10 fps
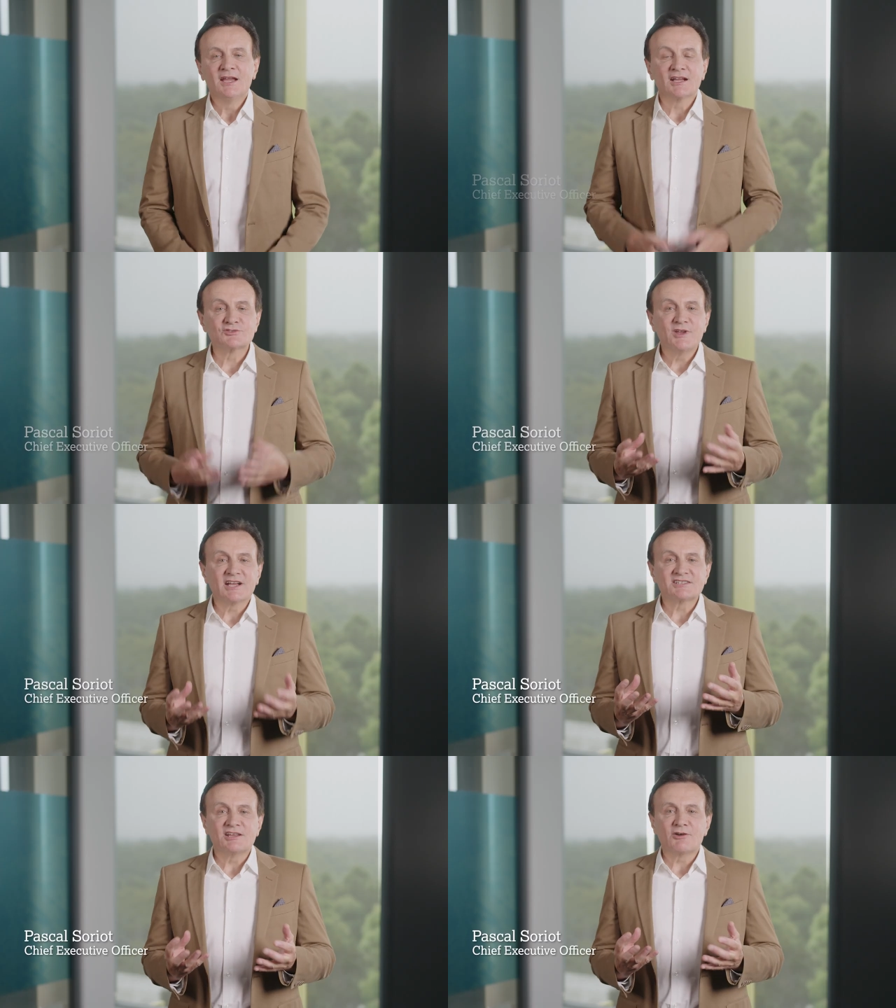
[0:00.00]
as we
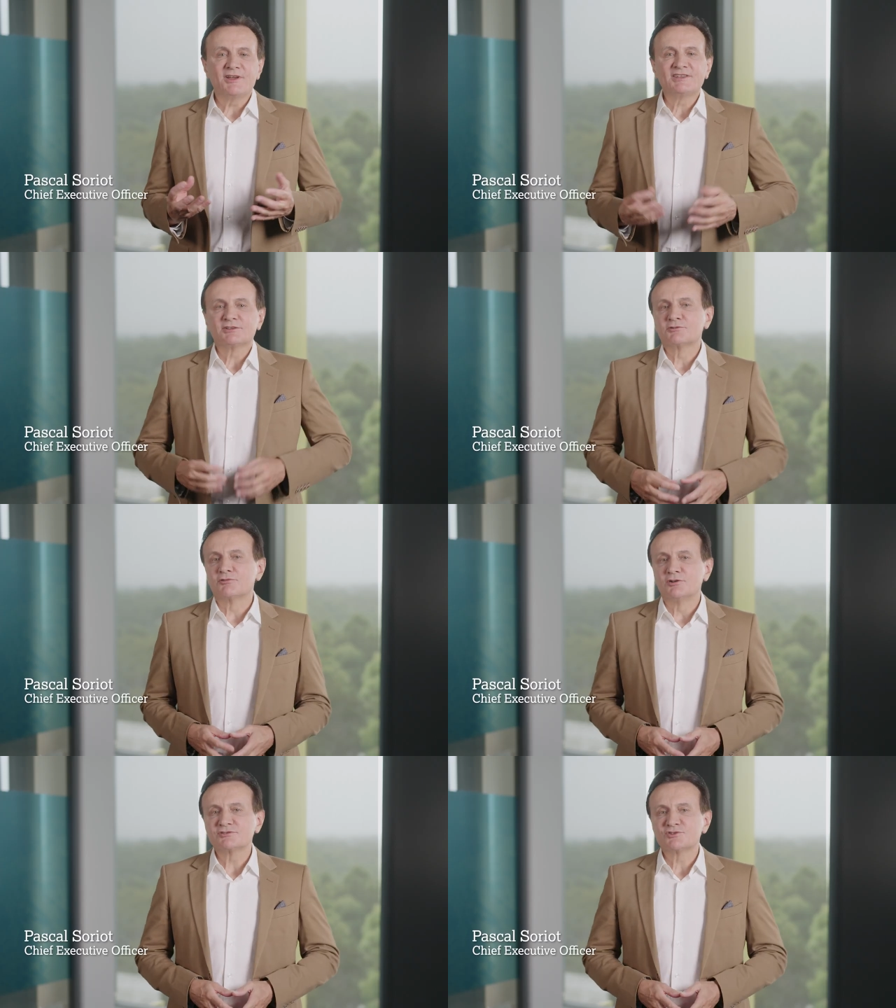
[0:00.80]
accelerated
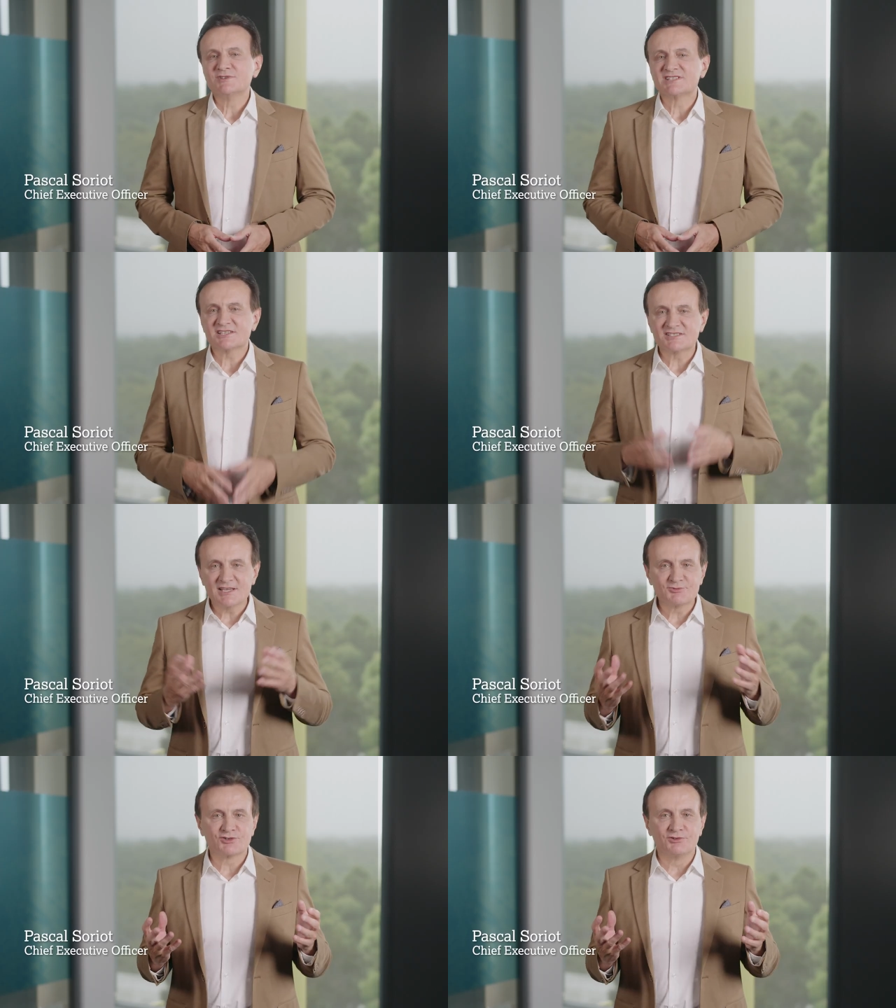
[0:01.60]
growth with
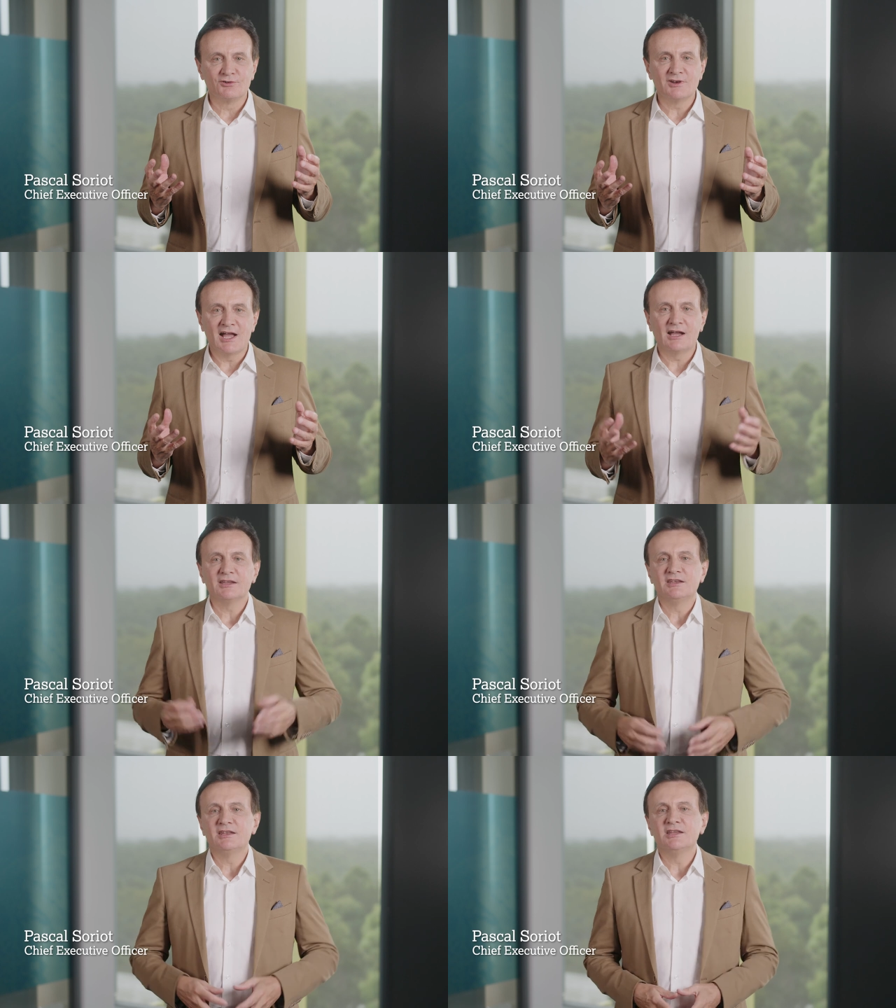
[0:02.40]
exceptional
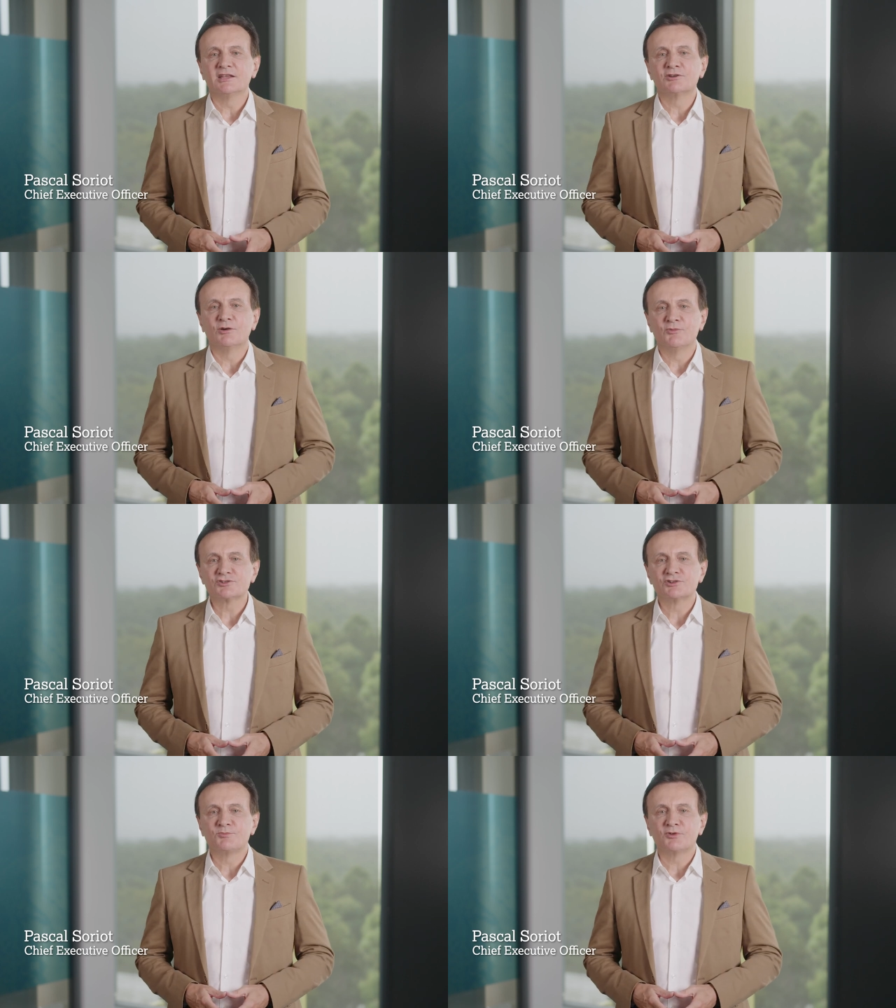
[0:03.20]
R&D and
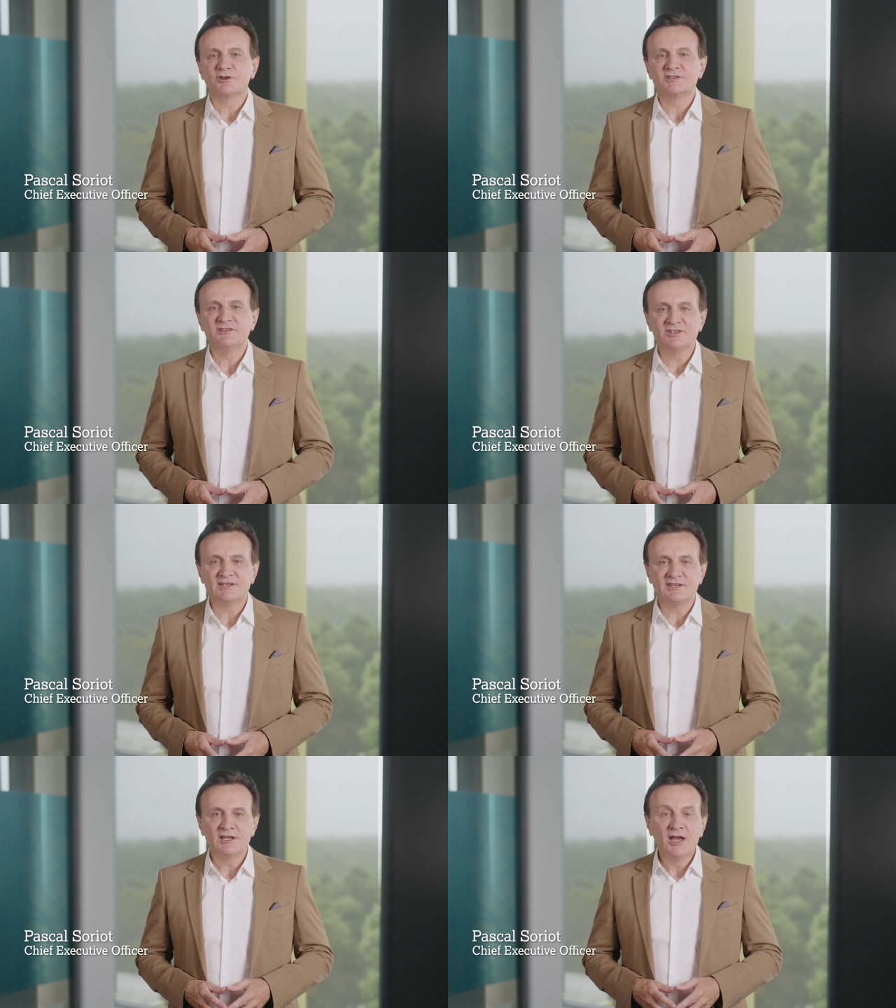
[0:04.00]
commercial
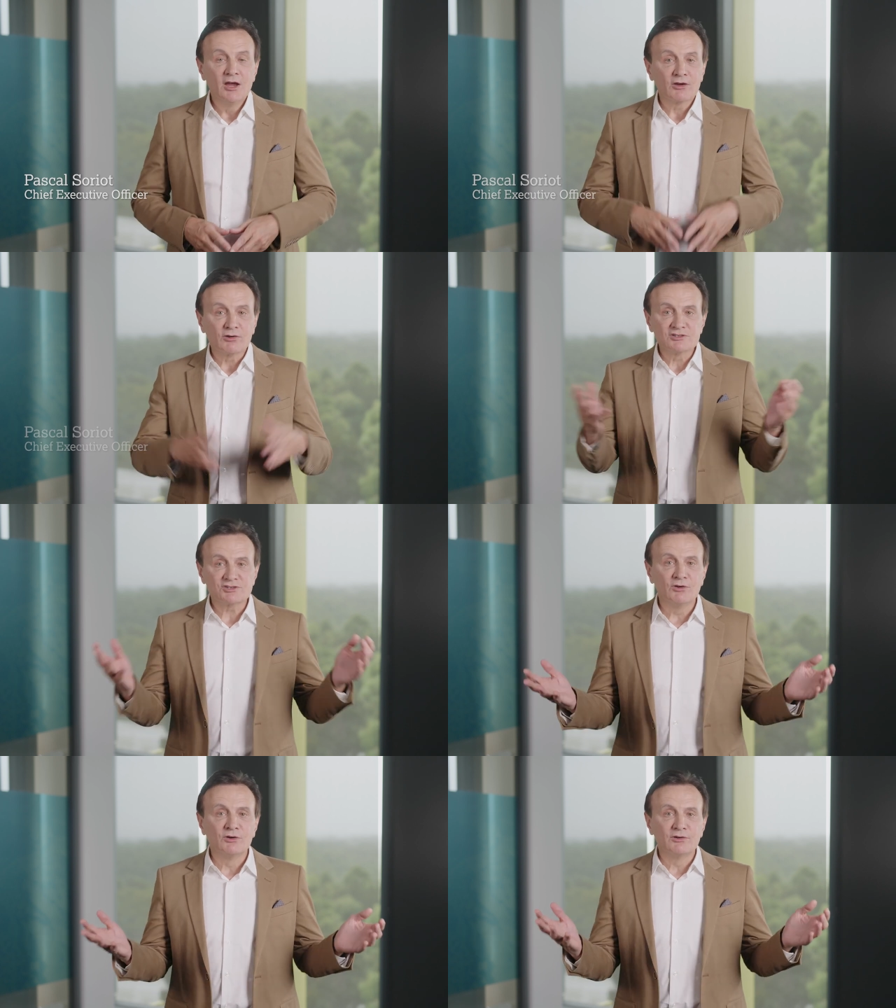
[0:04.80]
productivity
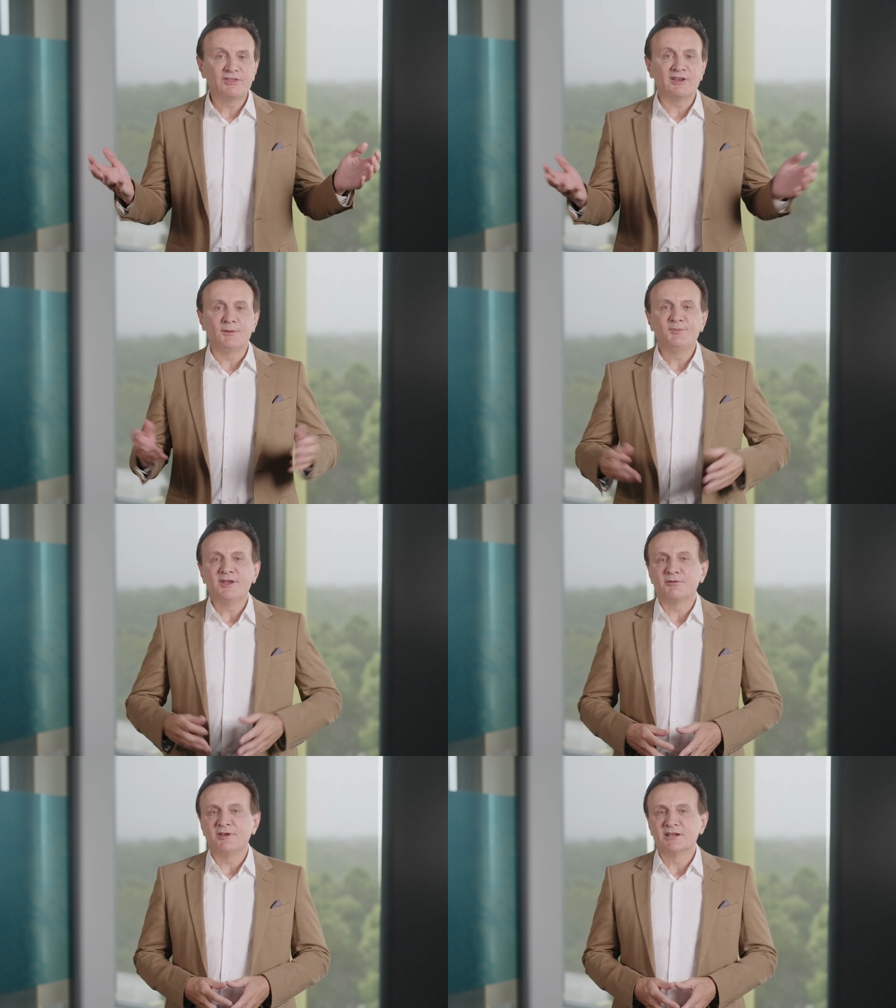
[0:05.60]
across all
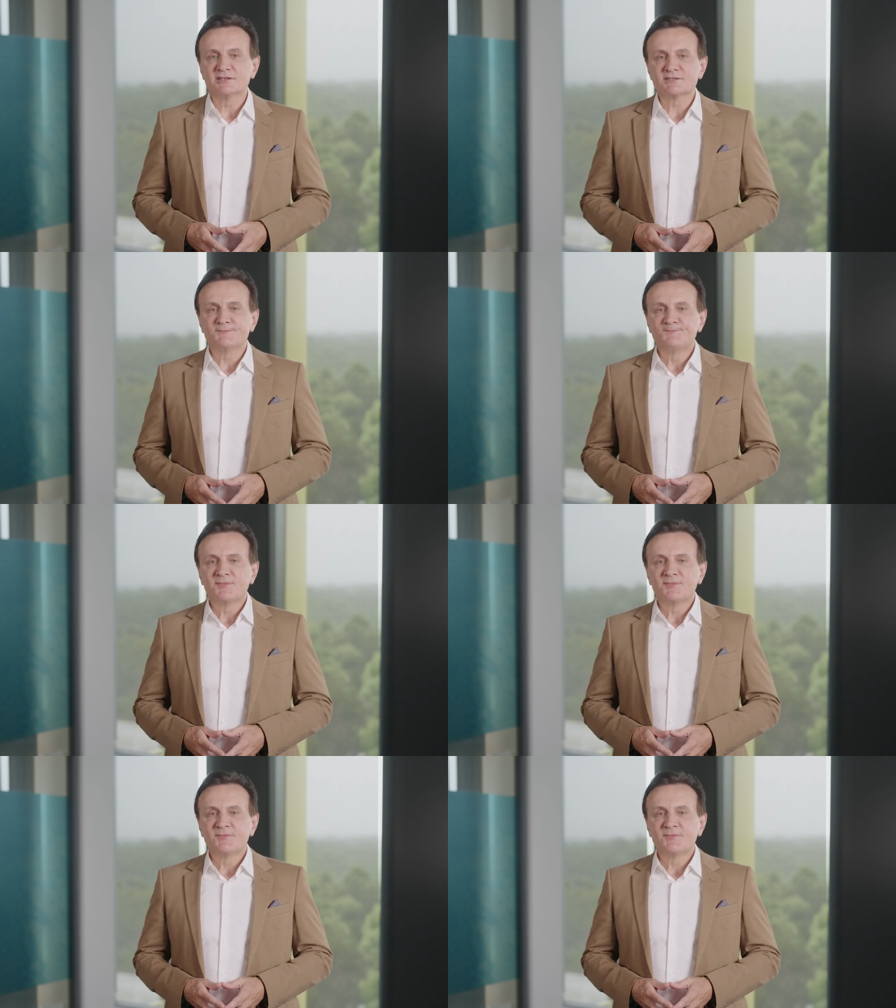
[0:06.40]
therapy areas.